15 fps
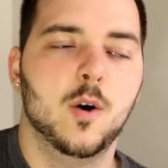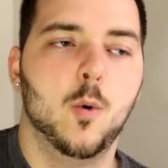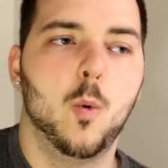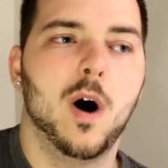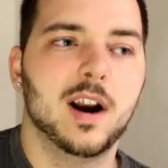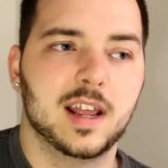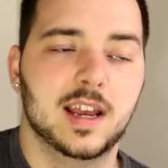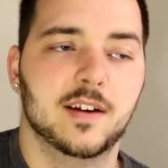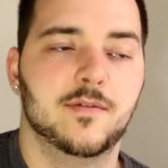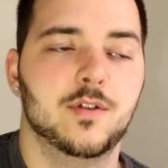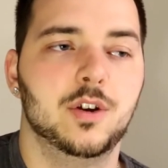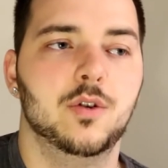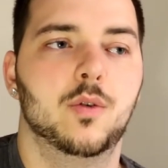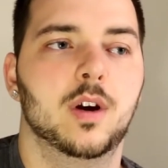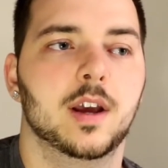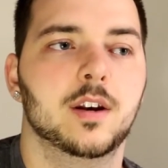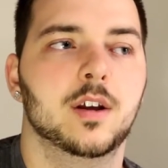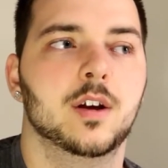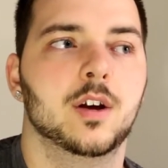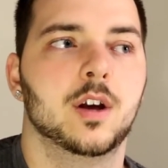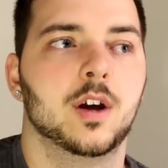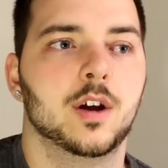what if you could
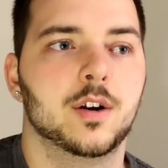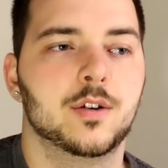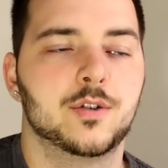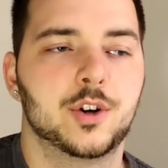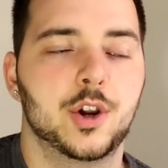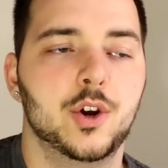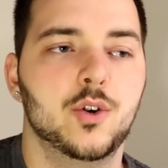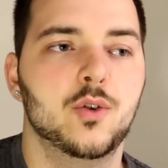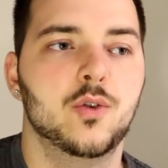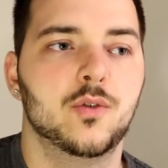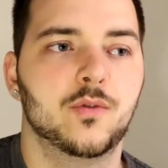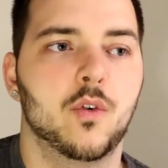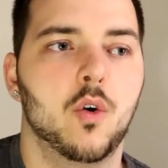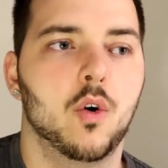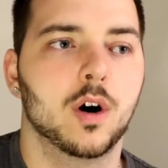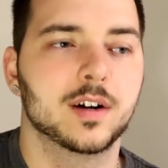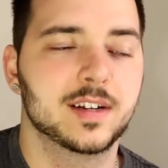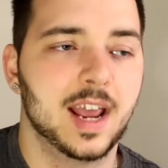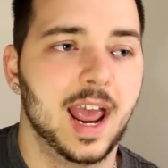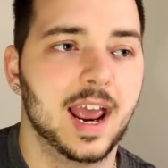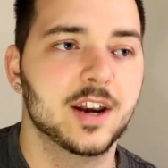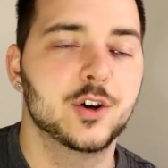two, four,
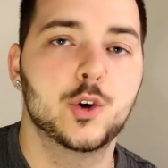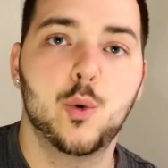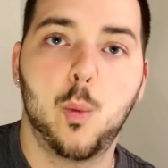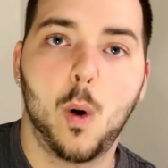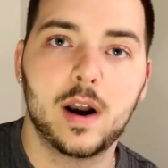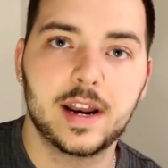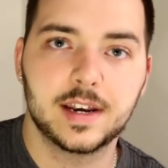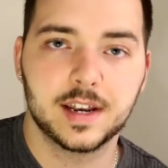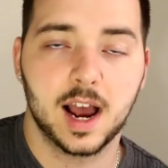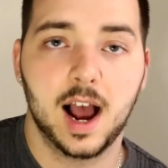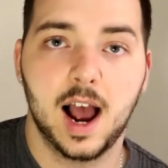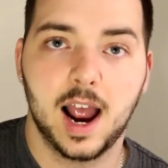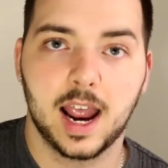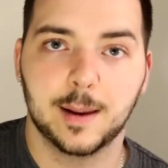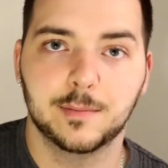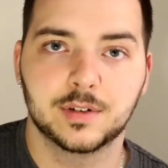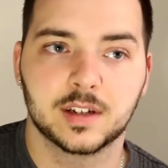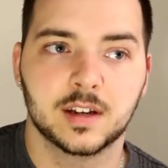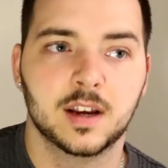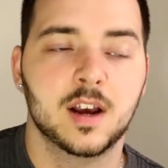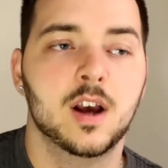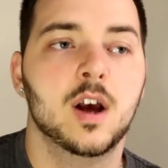ten, twenty times
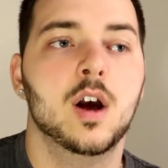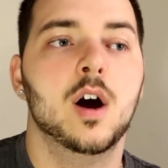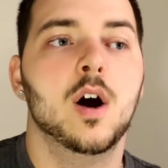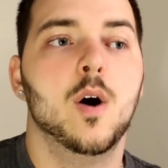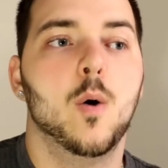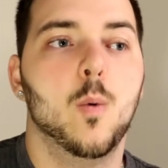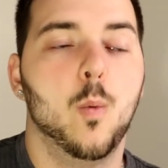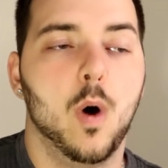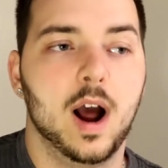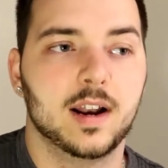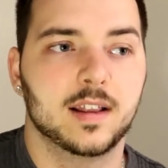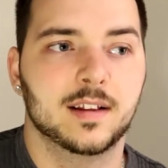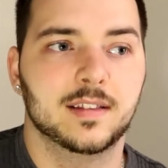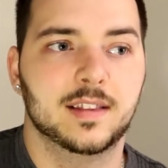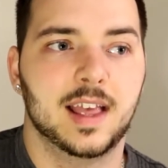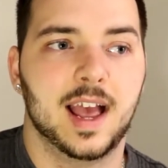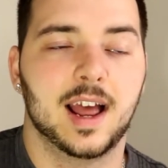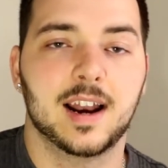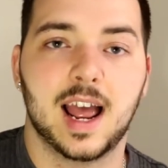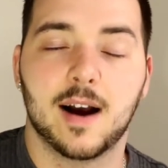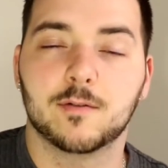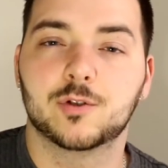what
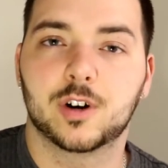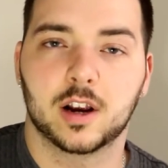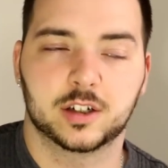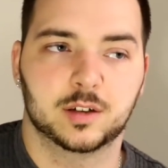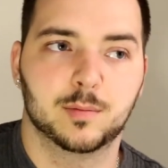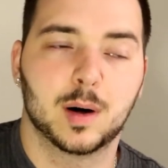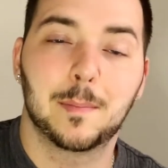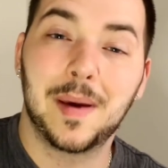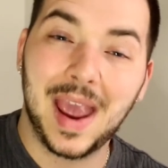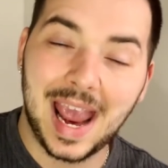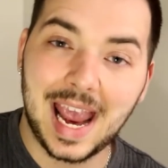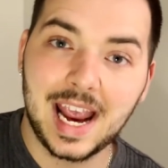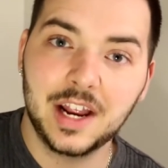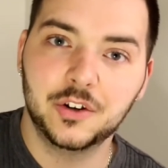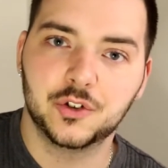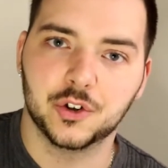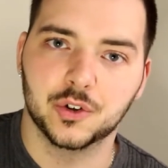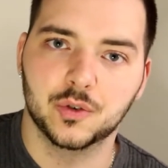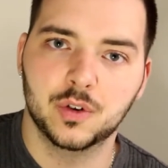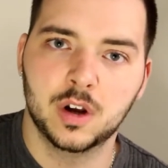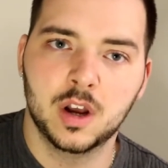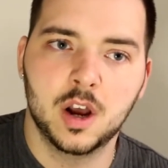that average customer paid
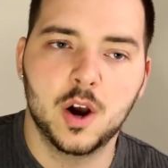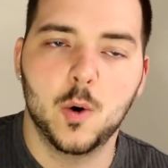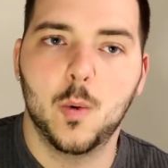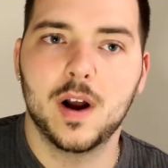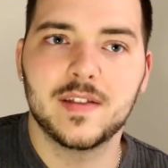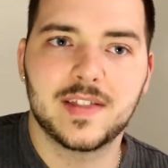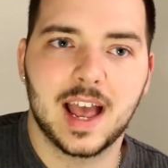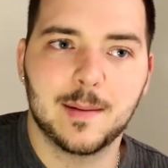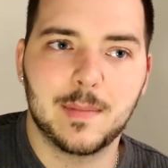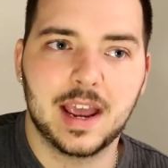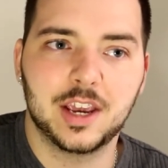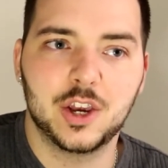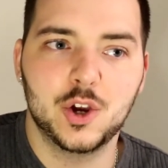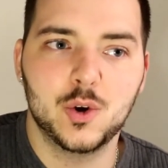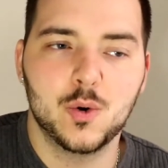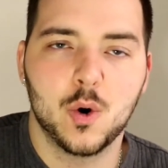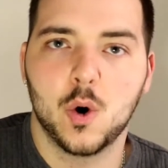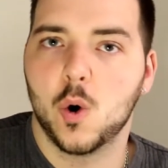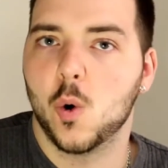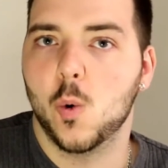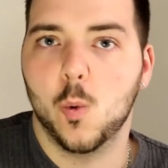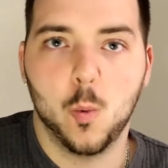you? Wouldn't that make you
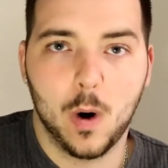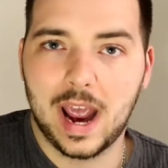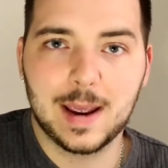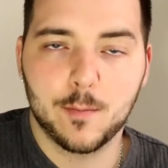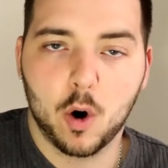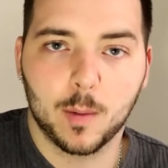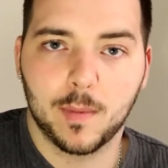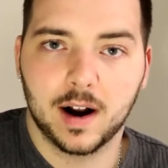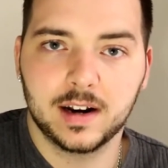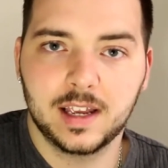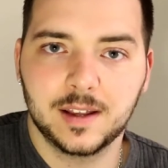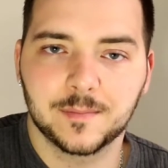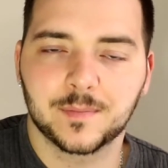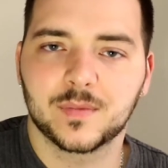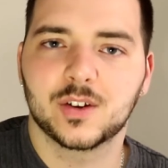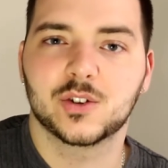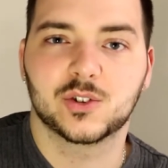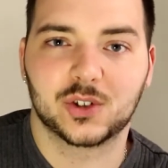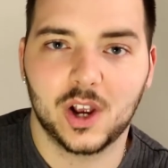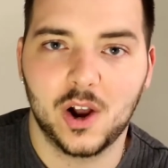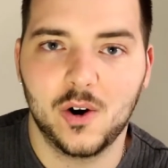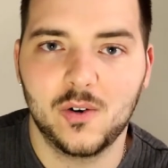way more money?
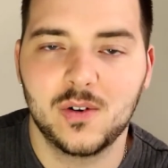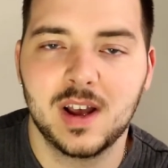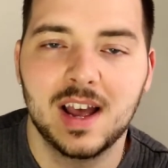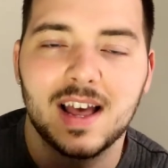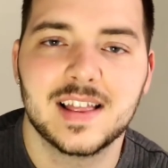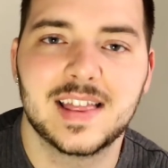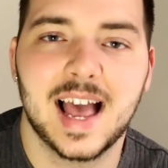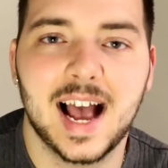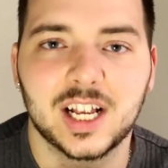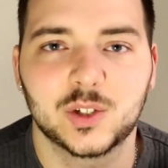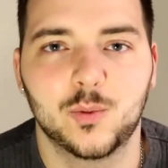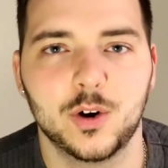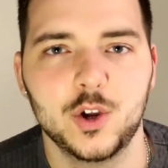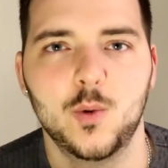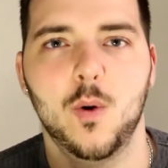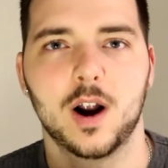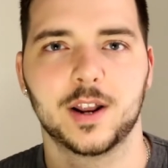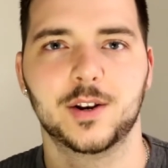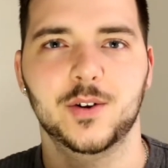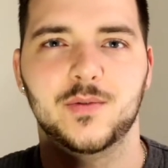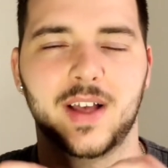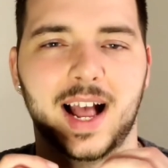So that's what you want
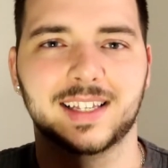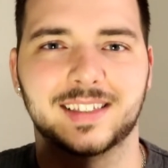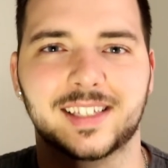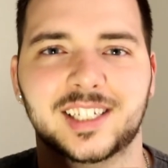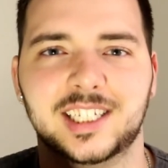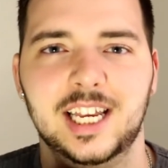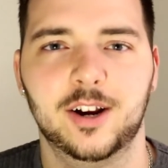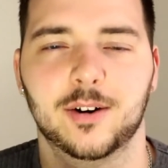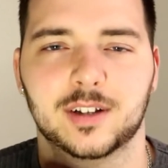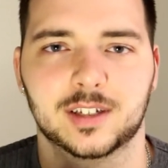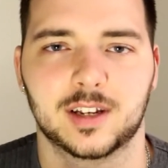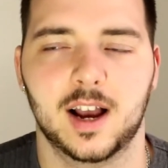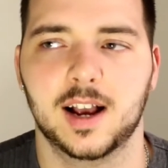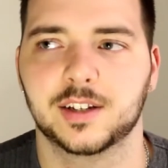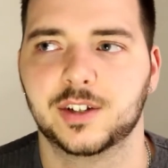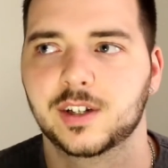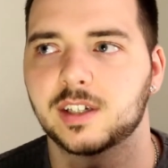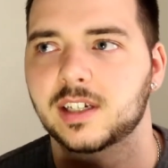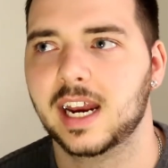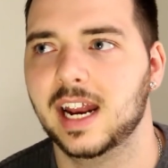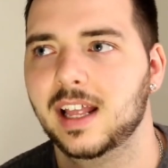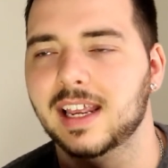to do. That's the secret sauce to
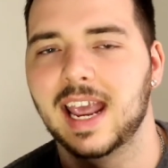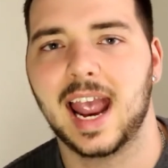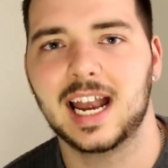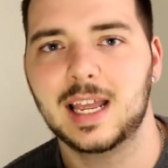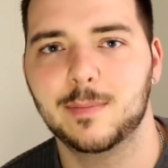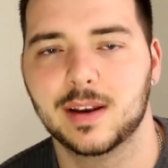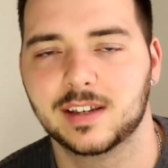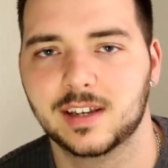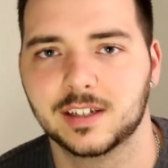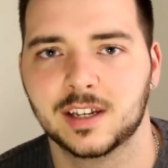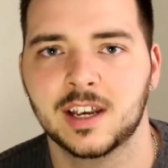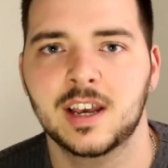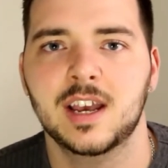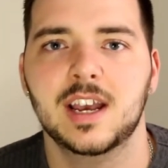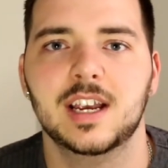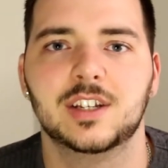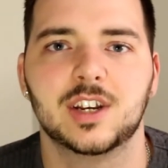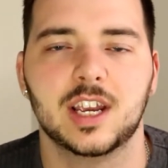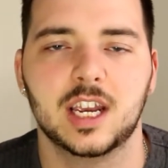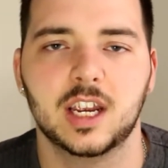scaling any business, is to